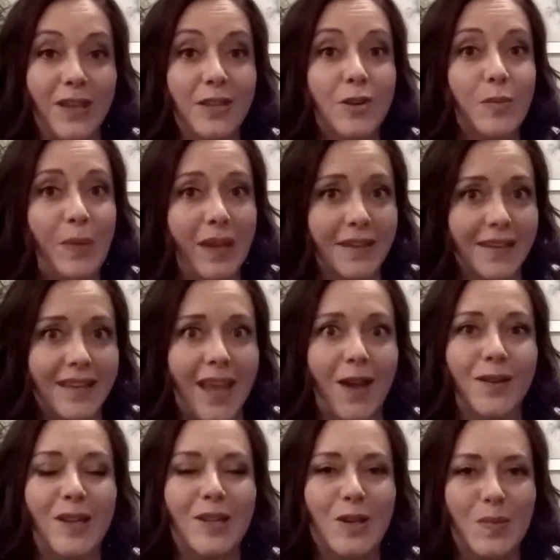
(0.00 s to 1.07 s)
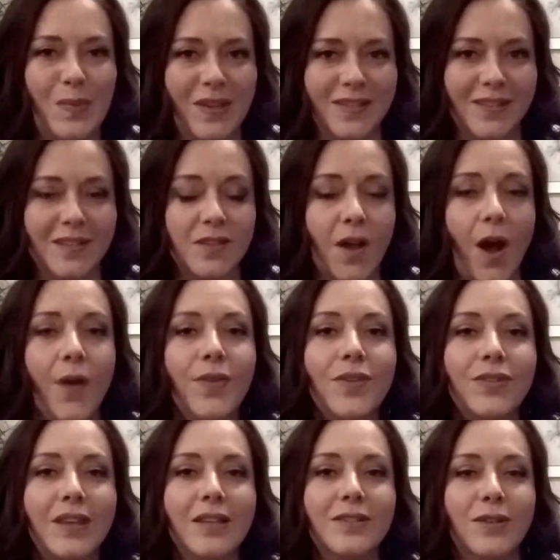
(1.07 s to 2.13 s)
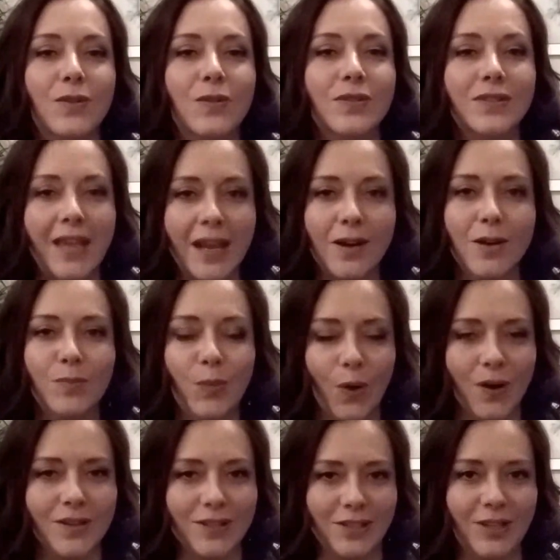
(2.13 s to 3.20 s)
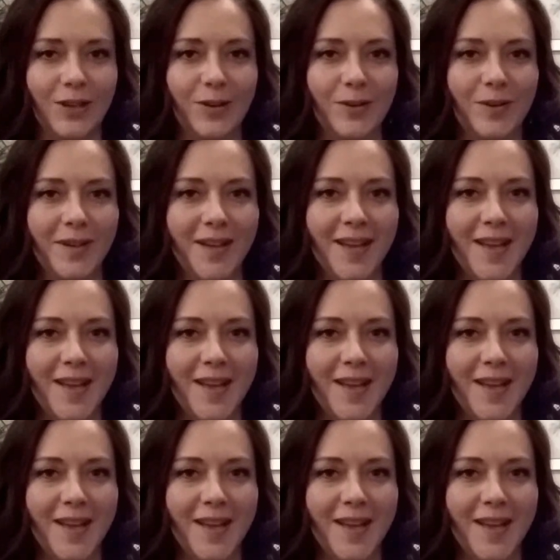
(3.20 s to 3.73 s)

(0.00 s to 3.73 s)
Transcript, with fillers: in your bank account, in your business, all the things that you say are important to you.